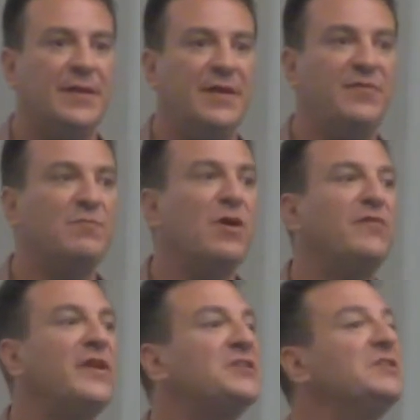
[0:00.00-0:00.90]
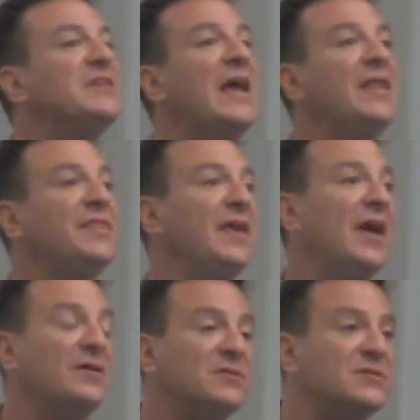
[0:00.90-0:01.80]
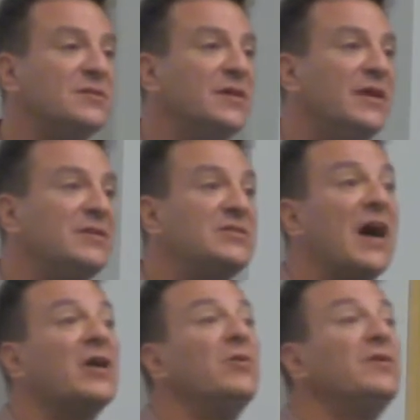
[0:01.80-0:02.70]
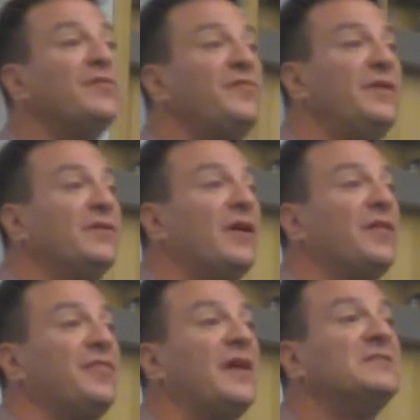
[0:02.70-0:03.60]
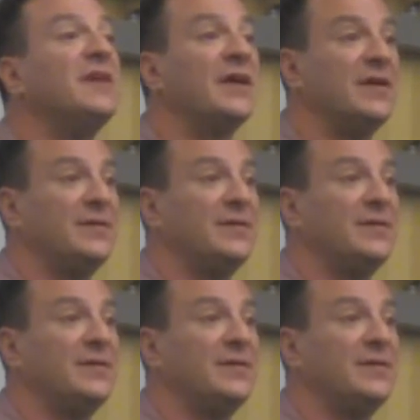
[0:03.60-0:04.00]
If your motivation is anything else, it's not going to feel authentic.